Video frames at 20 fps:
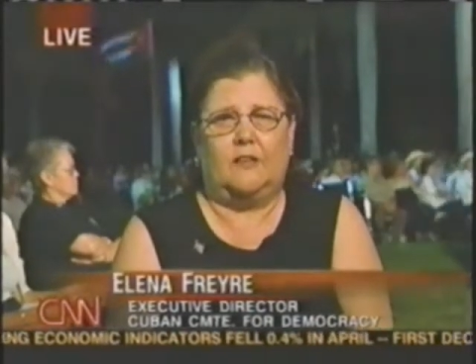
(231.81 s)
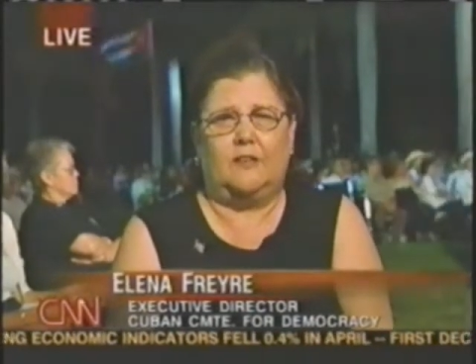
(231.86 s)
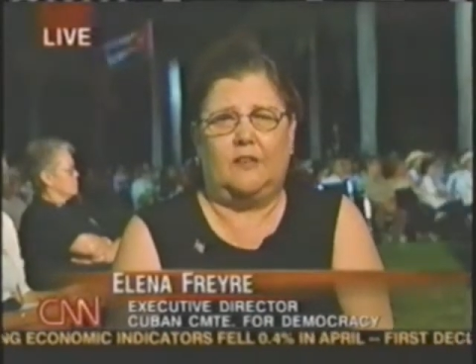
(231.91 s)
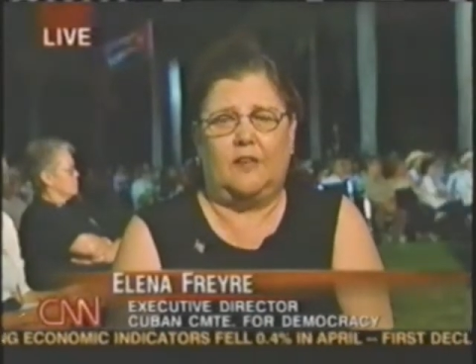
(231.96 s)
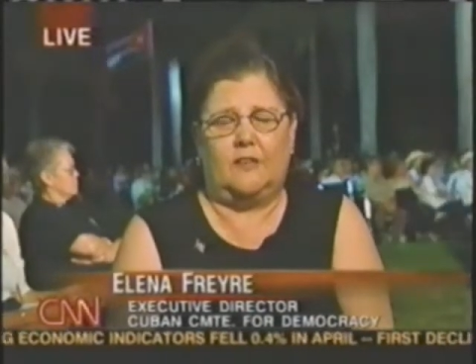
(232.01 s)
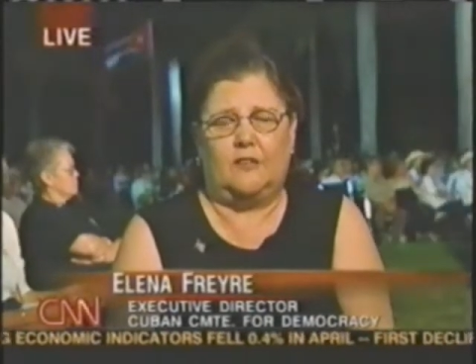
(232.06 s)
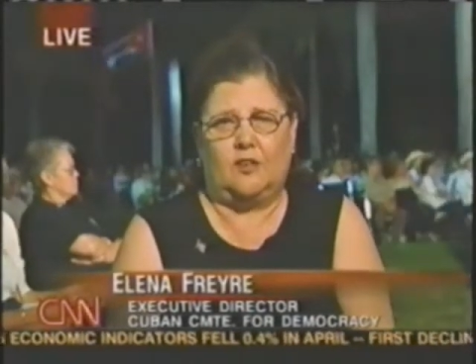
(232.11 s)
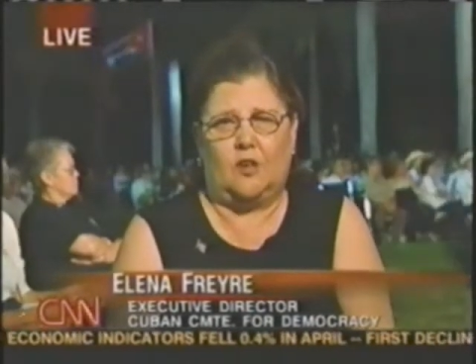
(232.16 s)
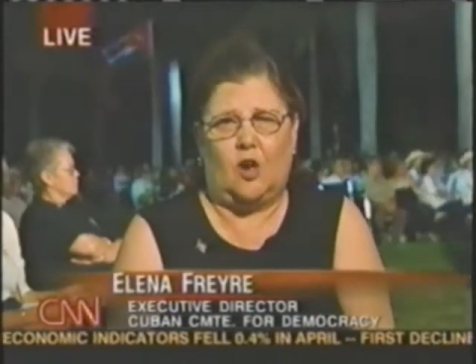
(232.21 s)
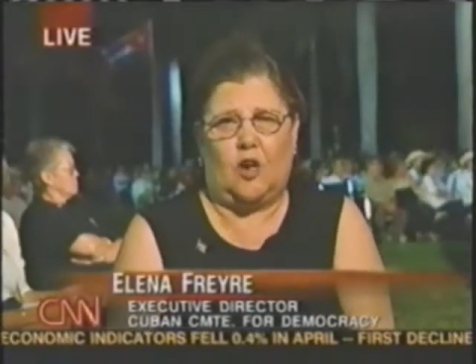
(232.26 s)

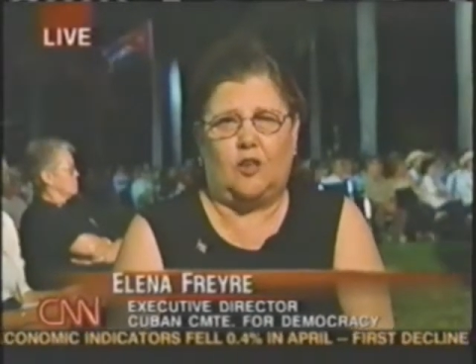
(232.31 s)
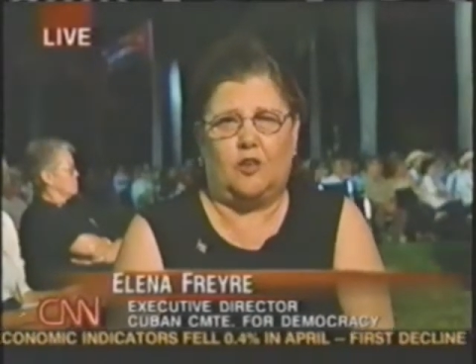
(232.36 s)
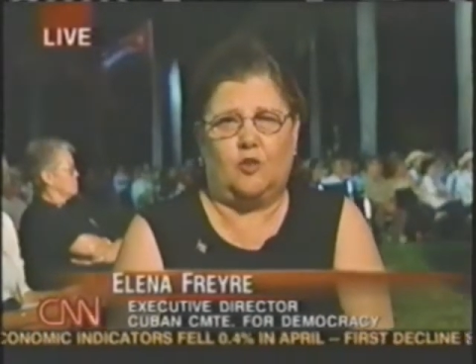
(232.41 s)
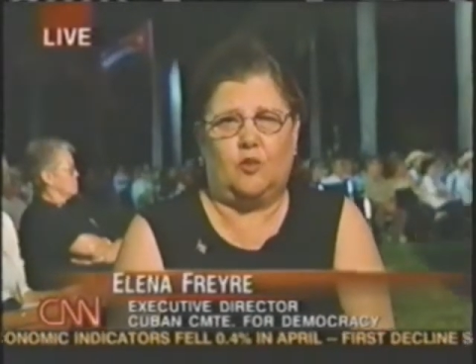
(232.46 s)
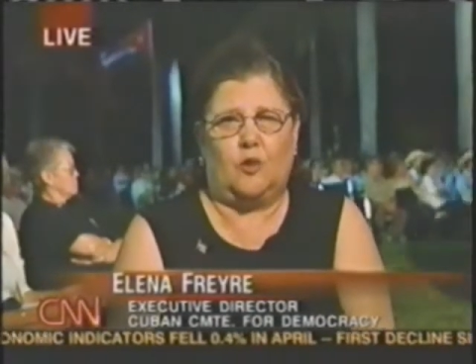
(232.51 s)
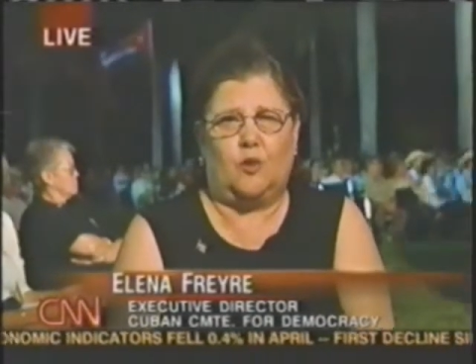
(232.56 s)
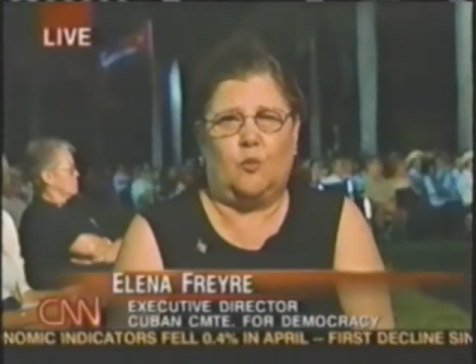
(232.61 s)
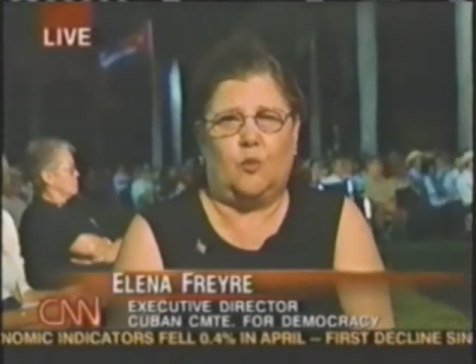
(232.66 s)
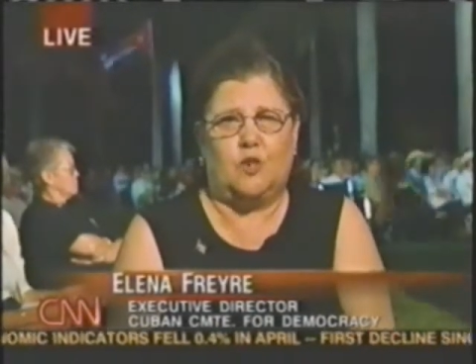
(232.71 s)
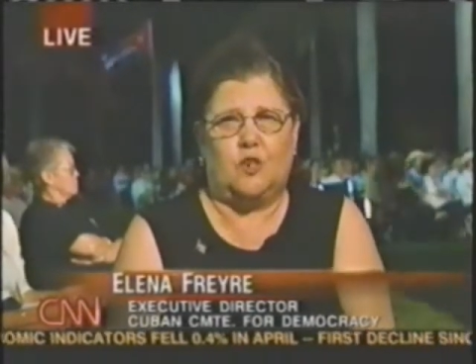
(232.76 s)
this
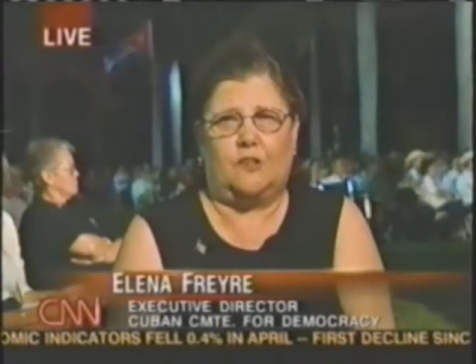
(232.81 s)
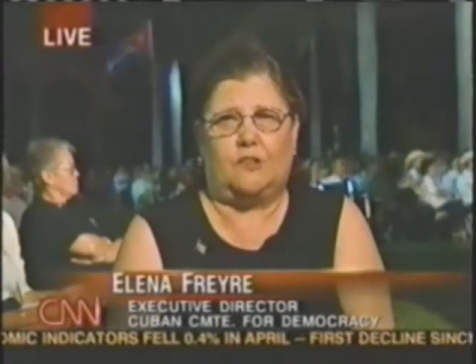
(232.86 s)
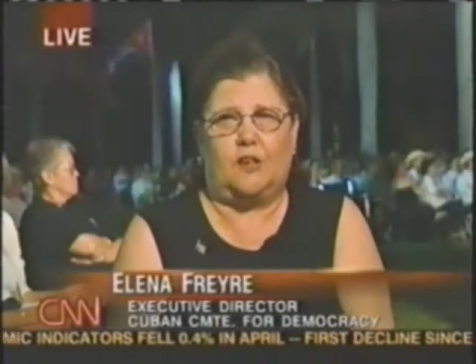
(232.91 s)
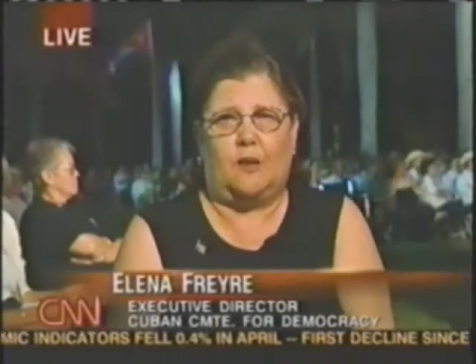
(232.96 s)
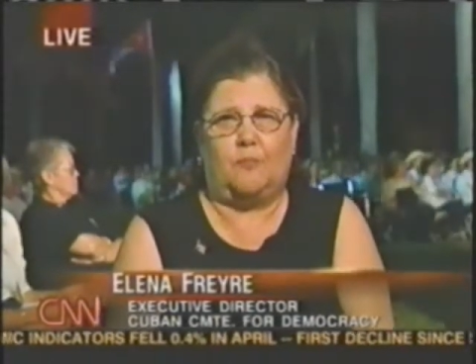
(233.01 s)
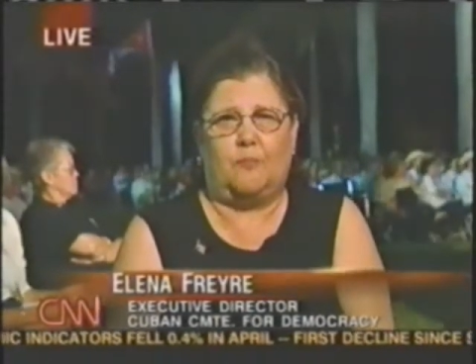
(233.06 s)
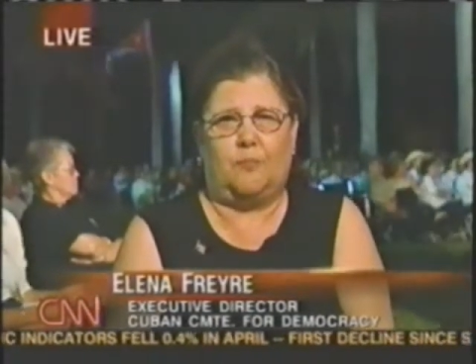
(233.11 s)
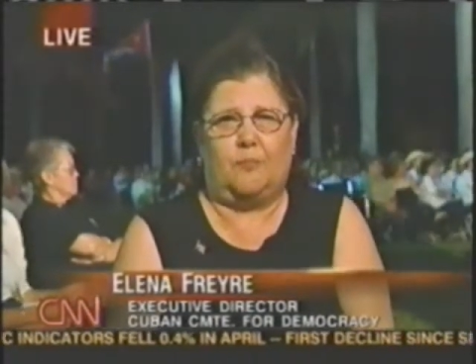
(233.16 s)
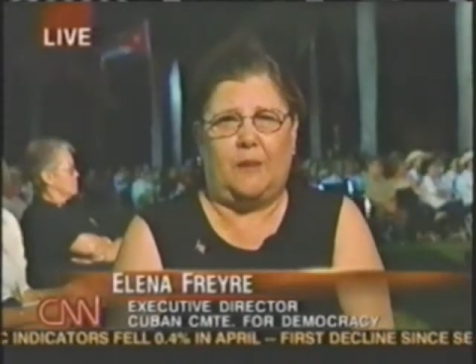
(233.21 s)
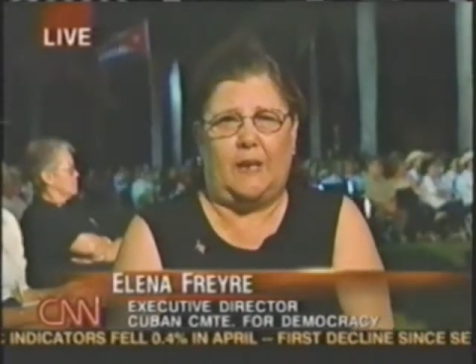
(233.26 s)
country, which is
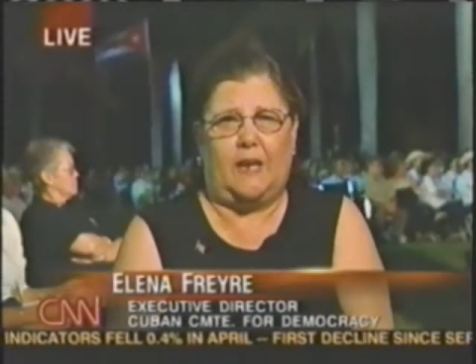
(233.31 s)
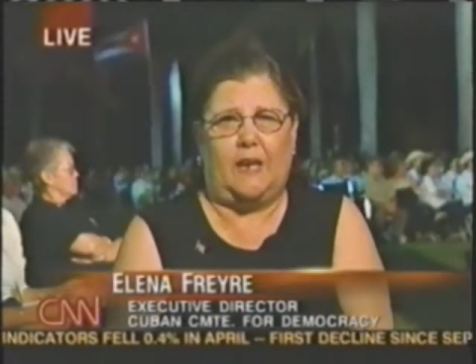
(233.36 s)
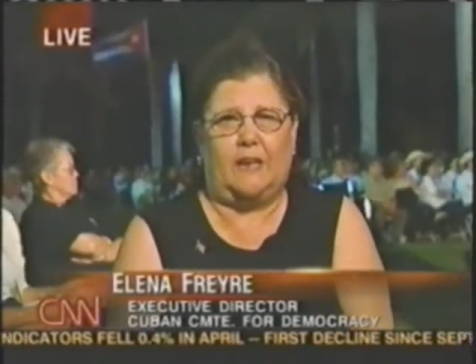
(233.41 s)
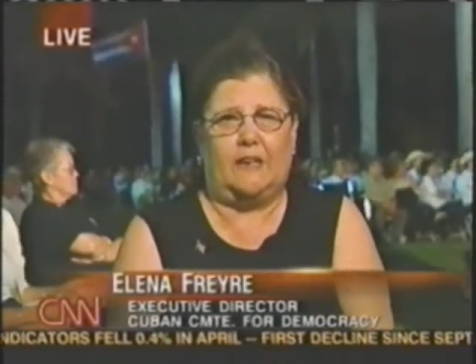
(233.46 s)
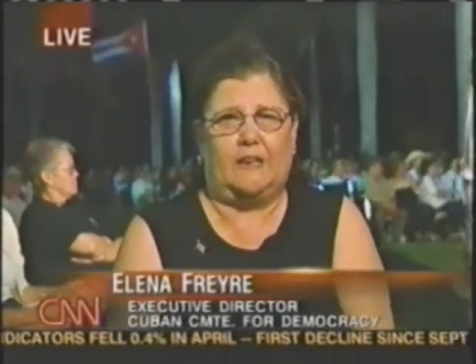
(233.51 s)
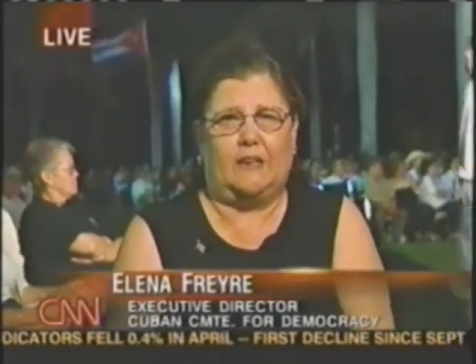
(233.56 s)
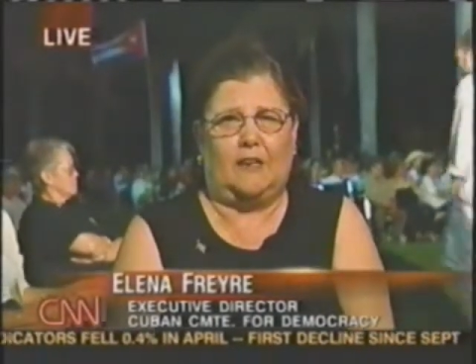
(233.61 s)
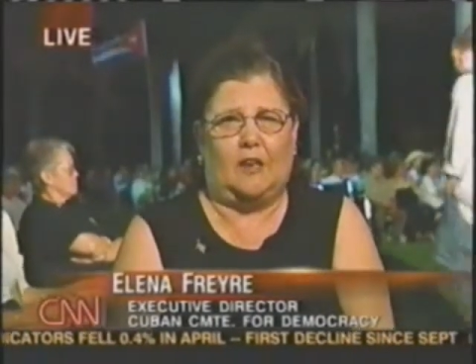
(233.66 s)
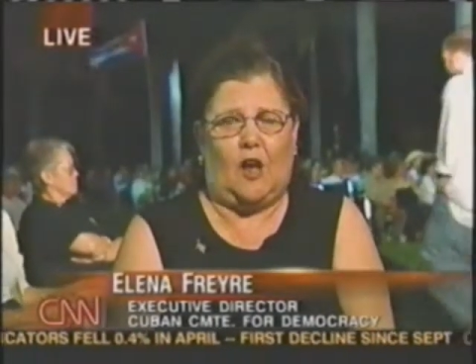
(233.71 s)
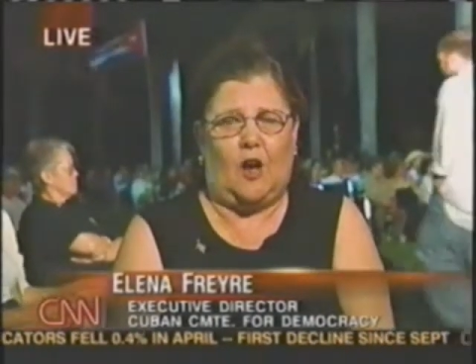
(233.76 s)
a big,
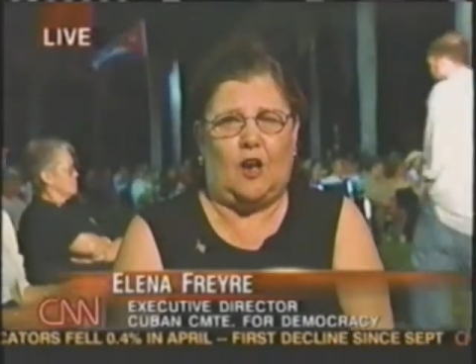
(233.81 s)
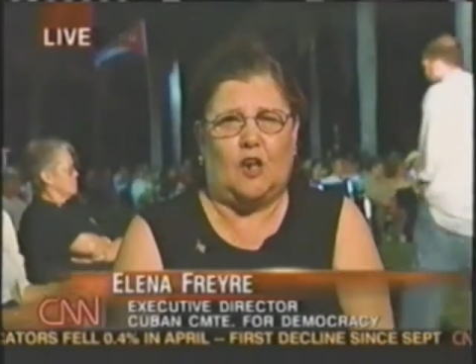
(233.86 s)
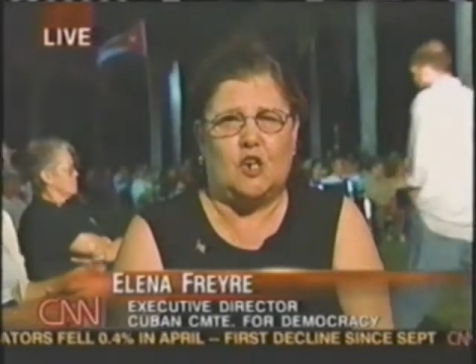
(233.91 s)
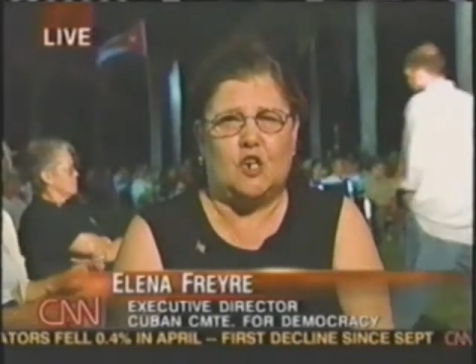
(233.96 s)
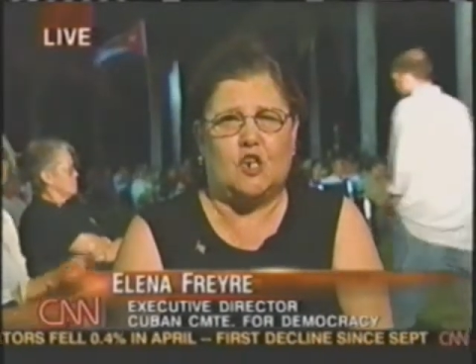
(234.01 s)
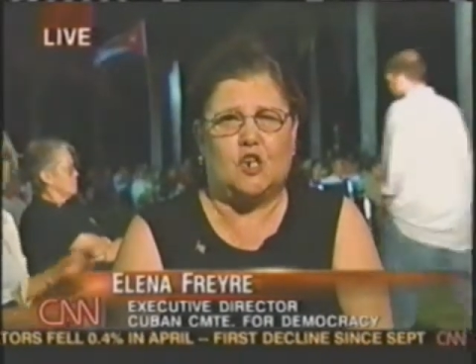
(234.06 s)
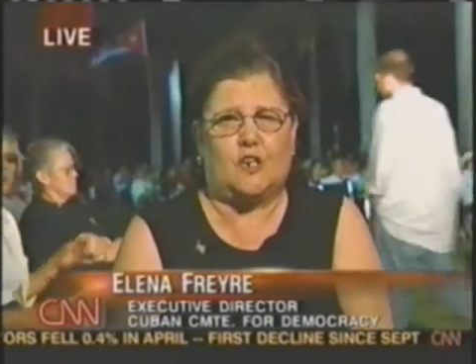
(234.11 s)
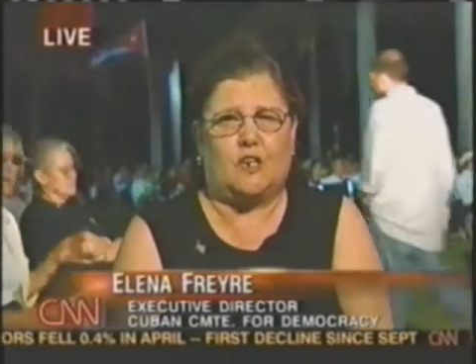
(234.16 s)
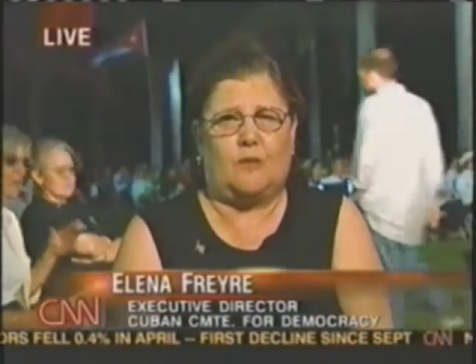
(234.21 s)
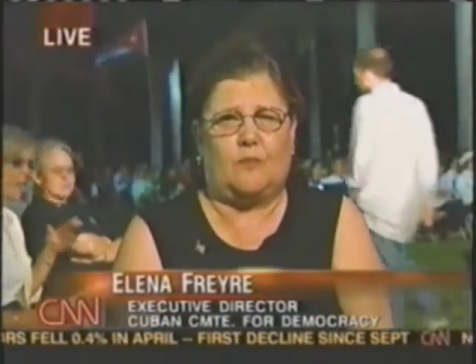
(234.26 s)
large,